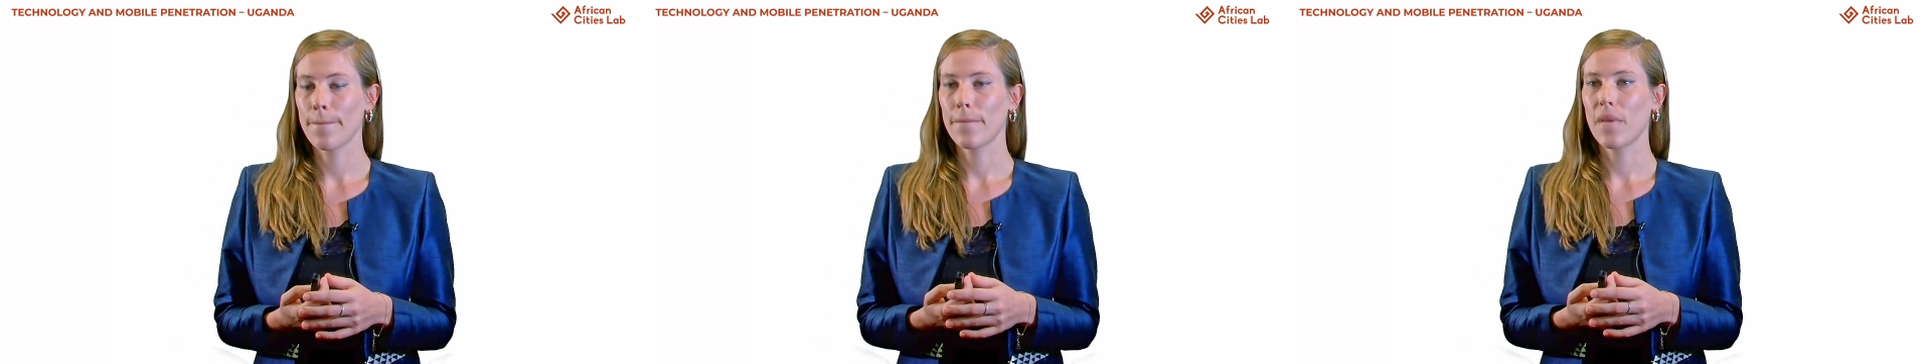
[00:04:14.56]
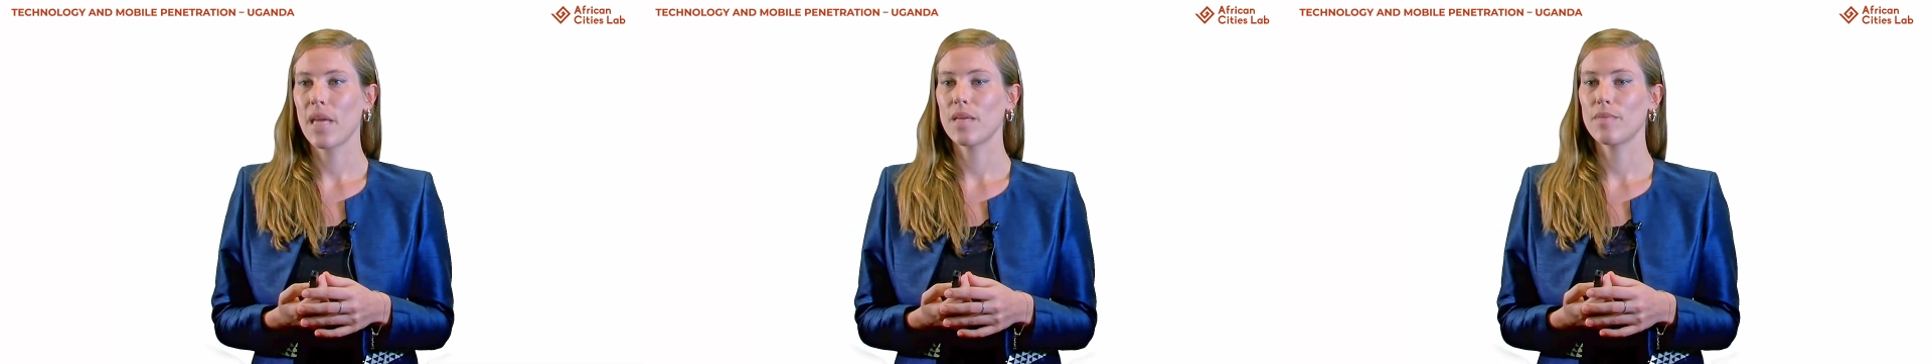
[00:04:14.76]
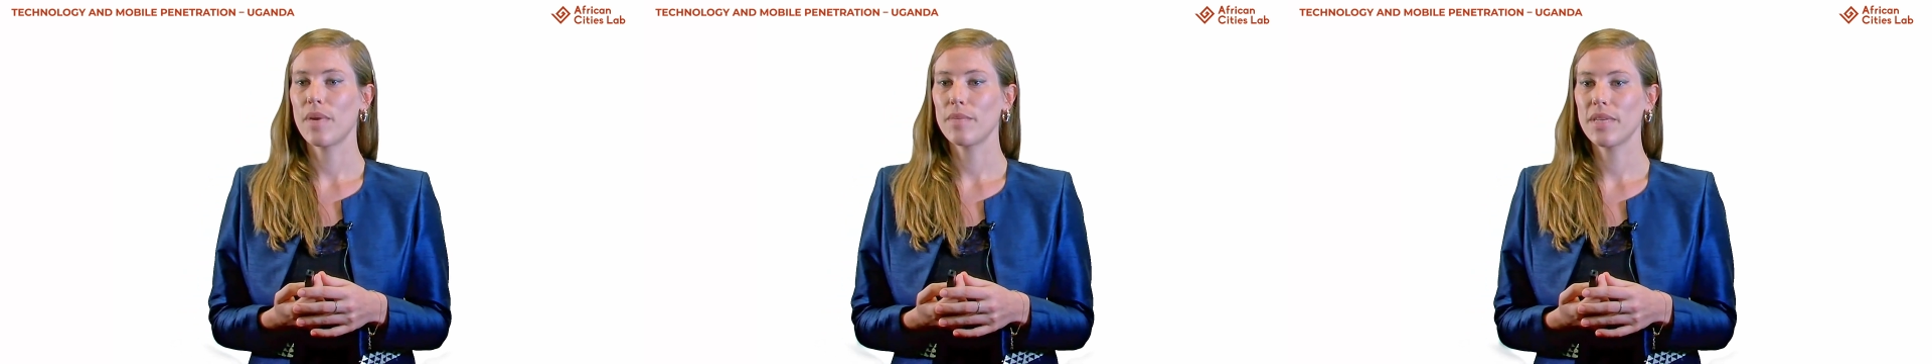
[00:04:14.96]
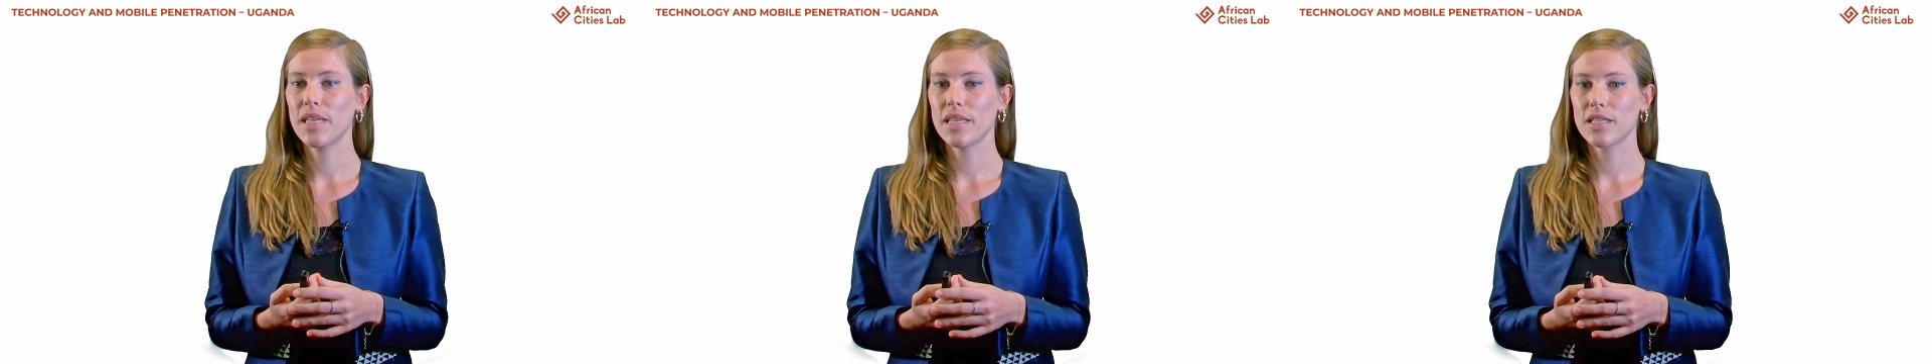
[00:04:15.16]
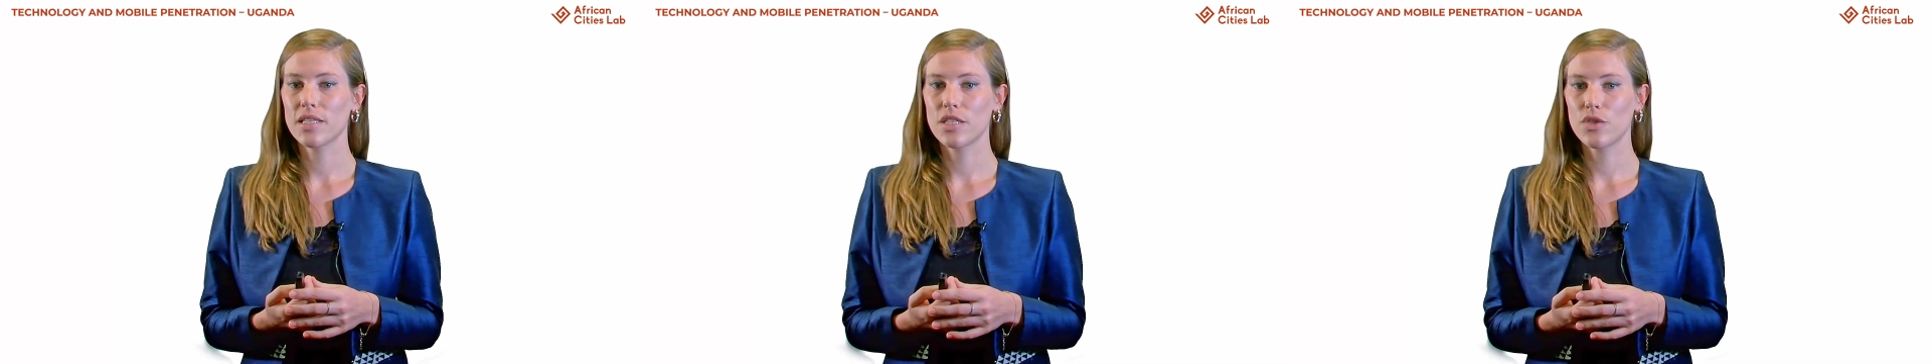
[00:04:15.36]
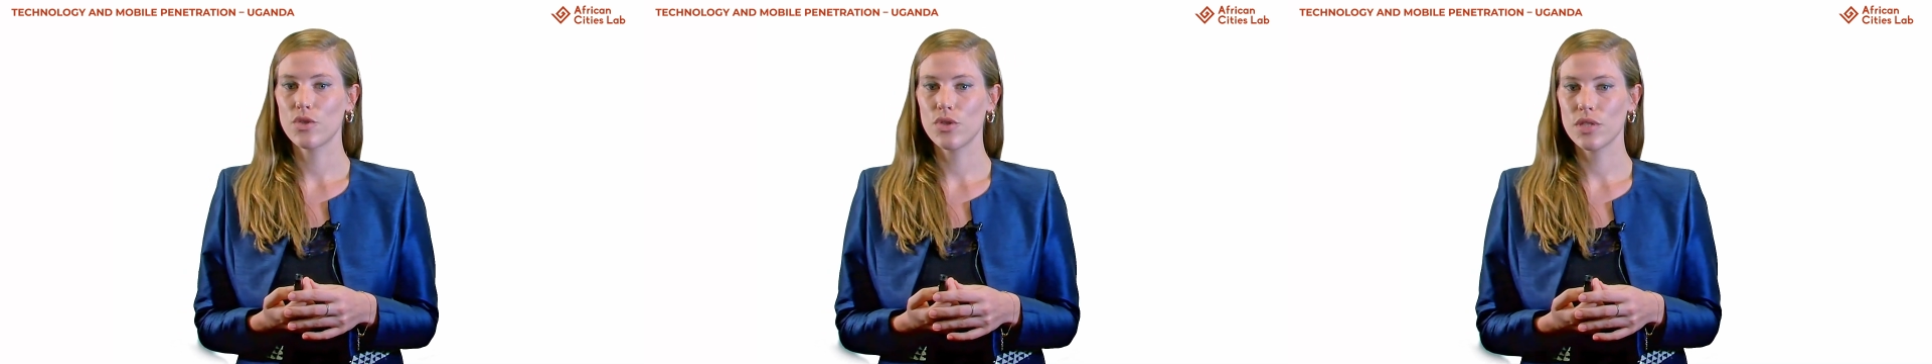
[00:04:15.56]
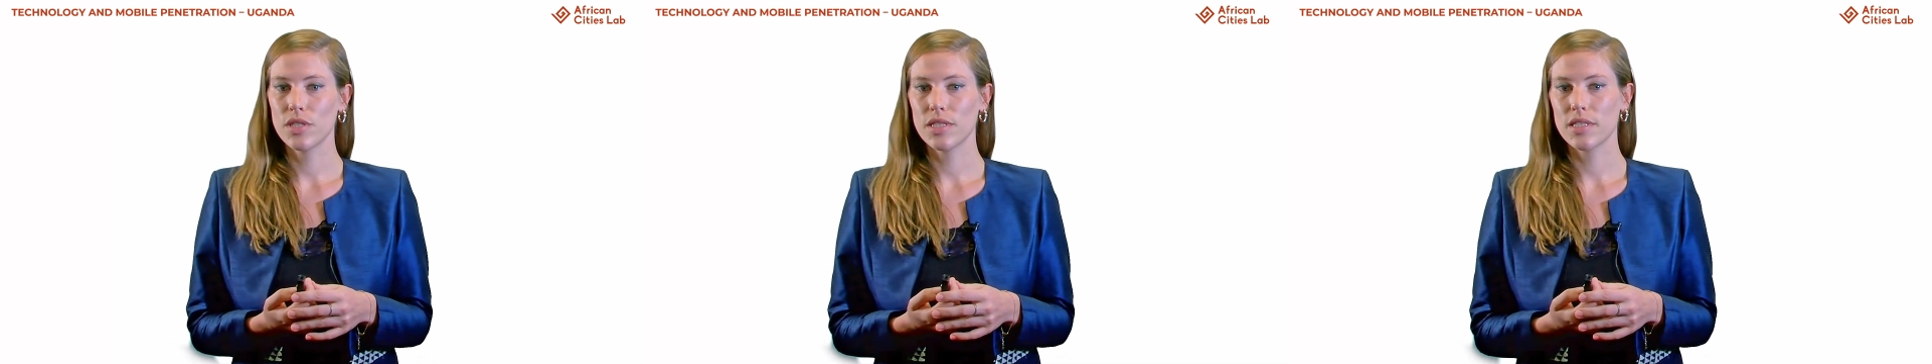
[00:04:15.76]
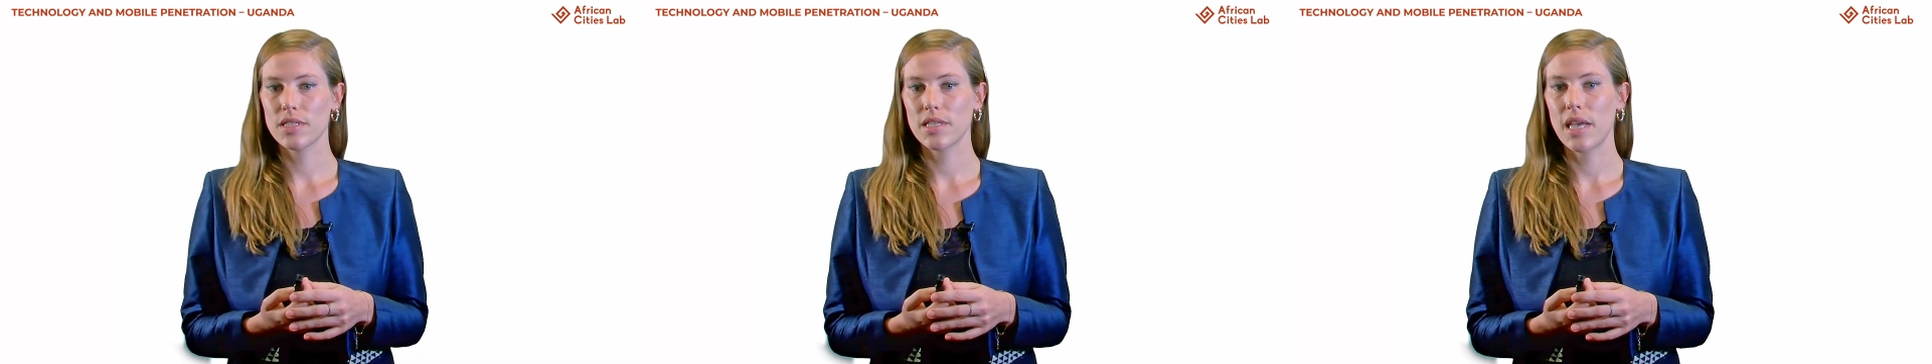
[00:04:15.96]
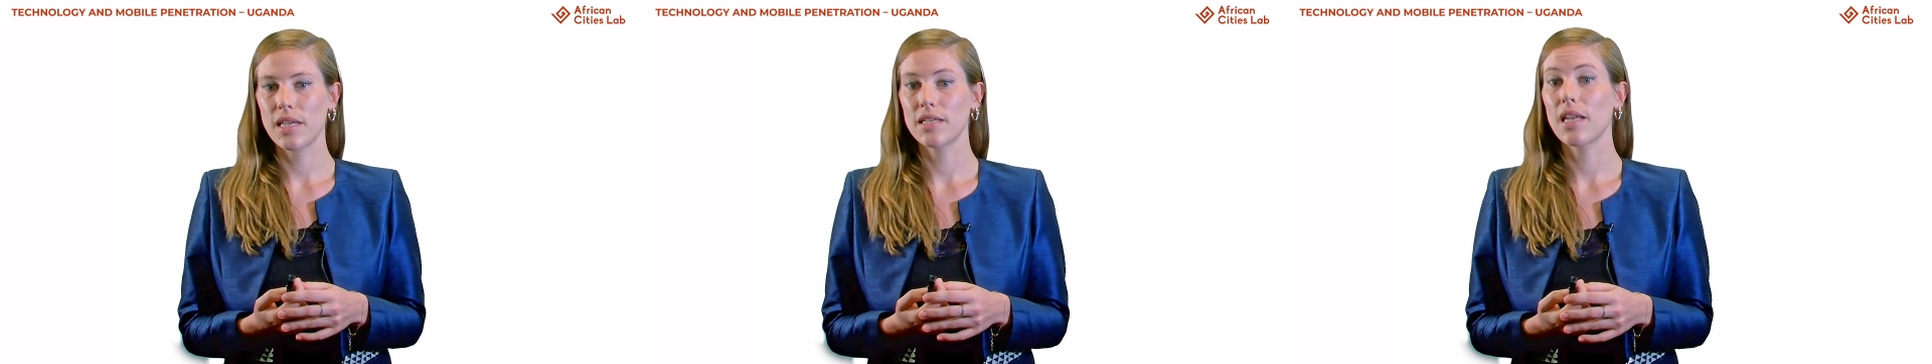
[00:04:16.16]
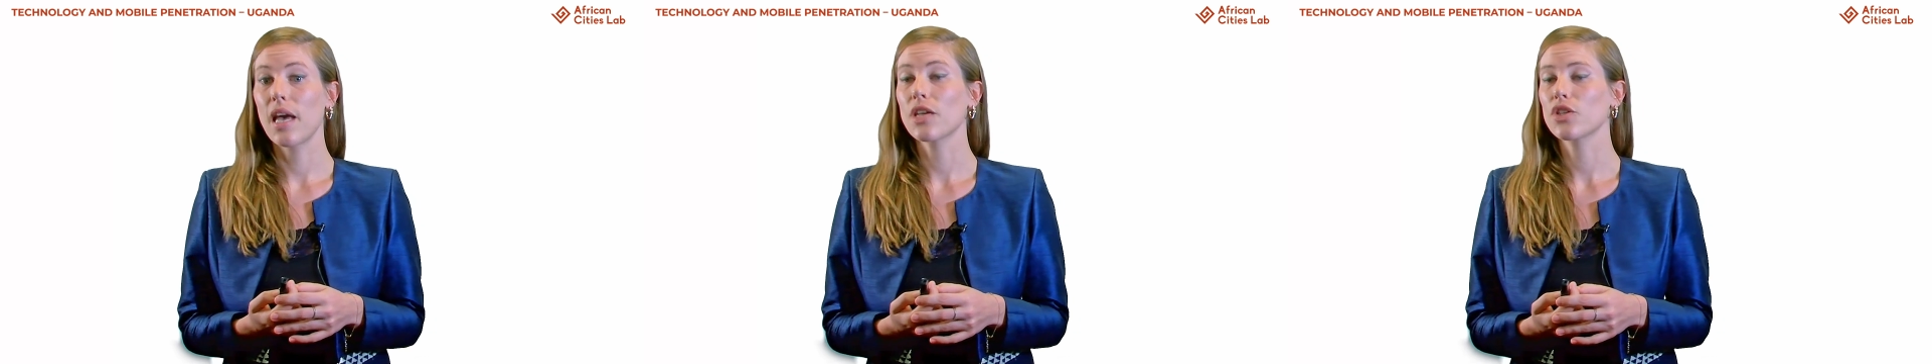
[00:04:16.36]
And public institutions
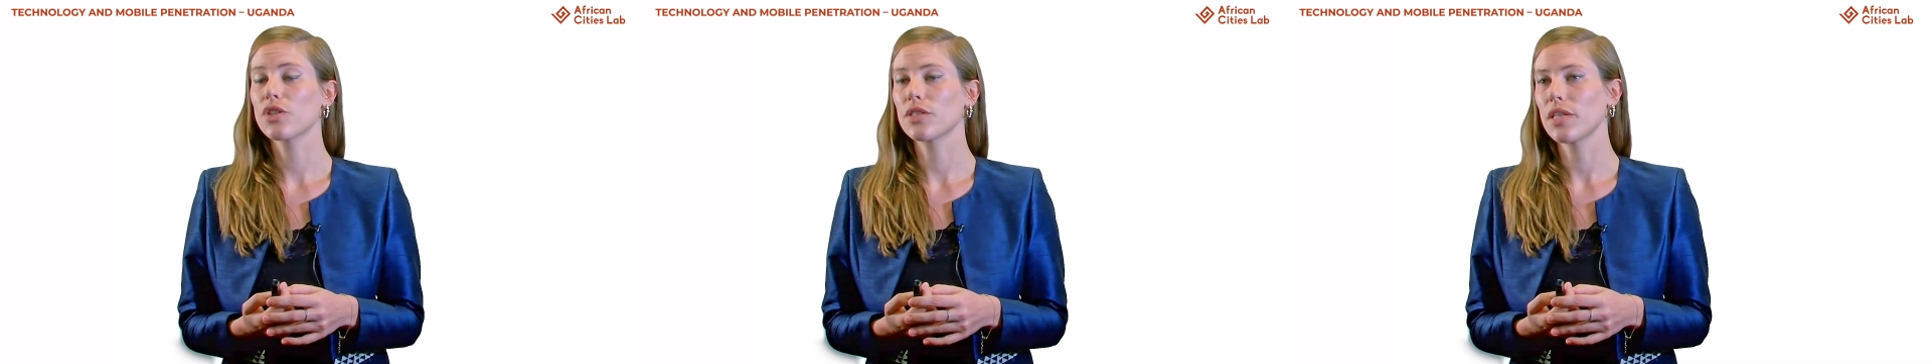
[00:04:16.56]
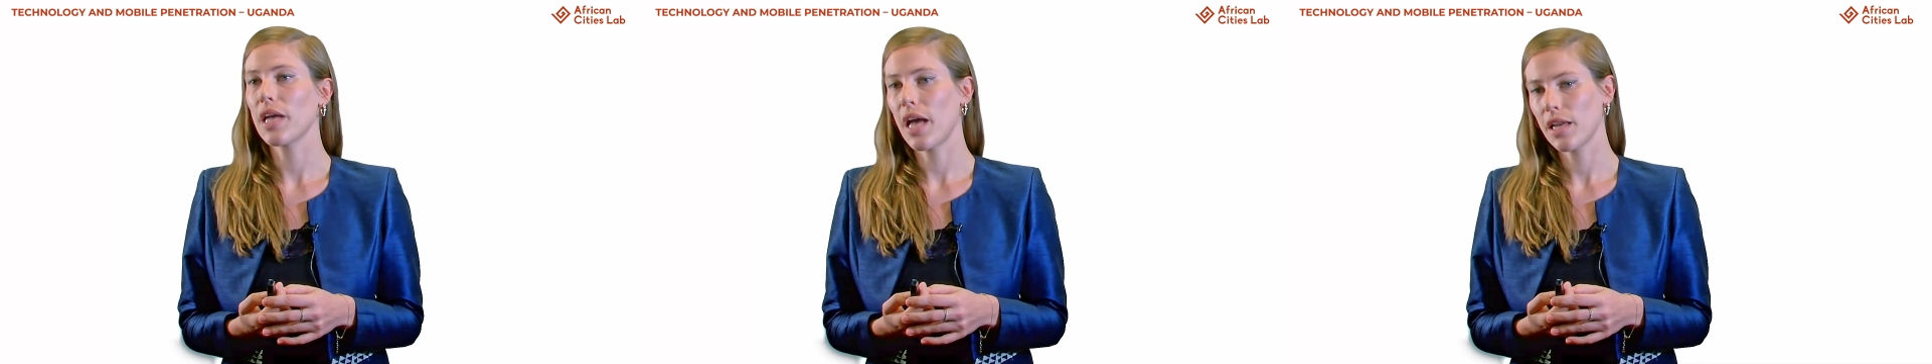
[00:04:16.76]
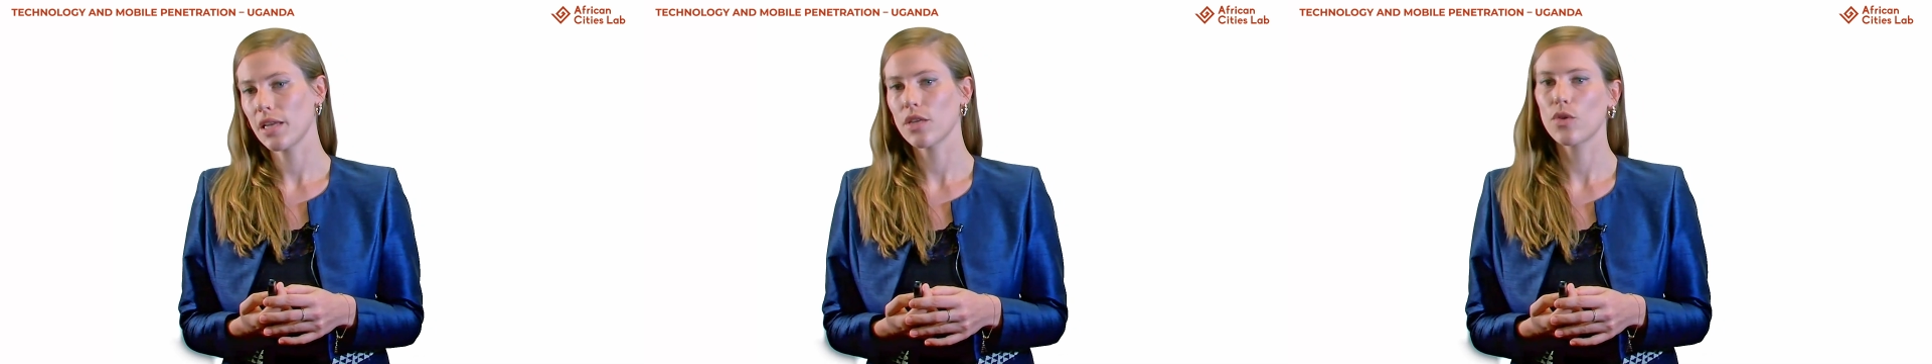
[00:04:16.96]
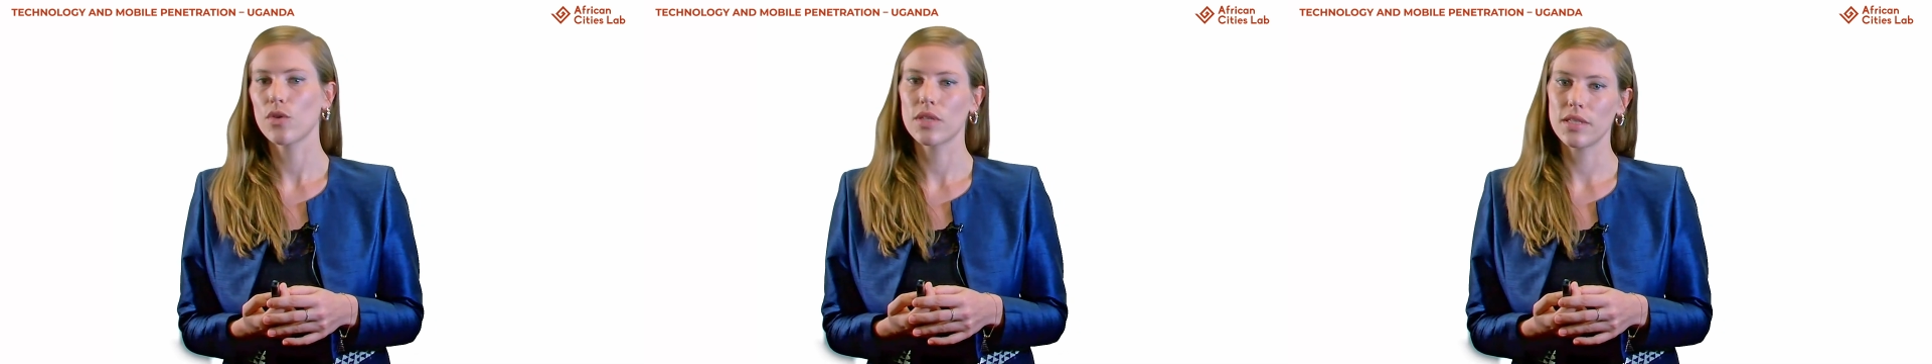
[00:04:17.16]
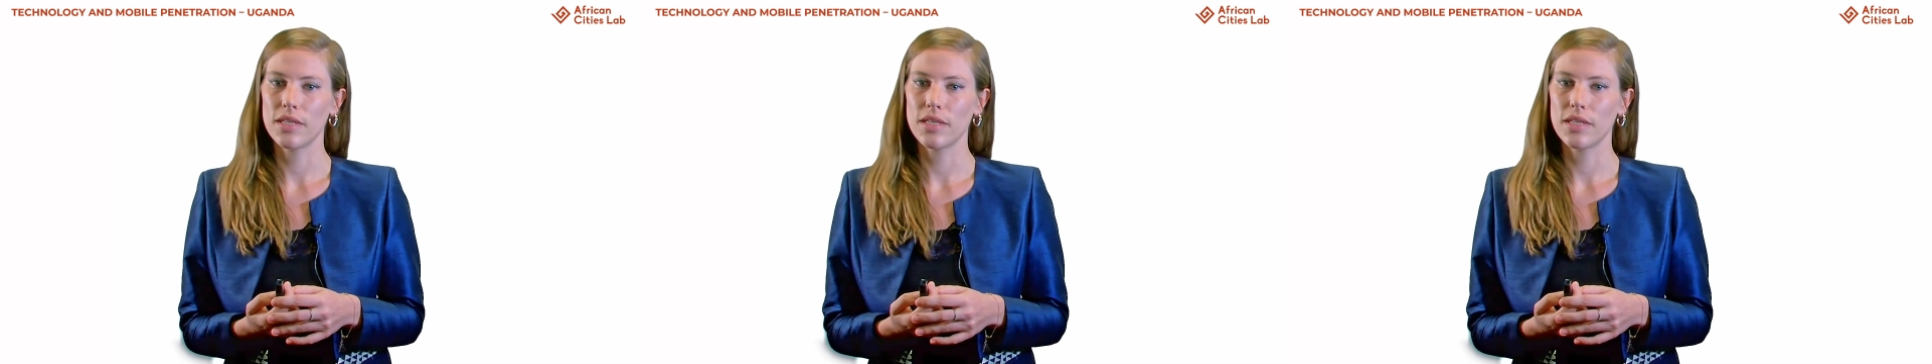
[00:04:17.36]
at national and local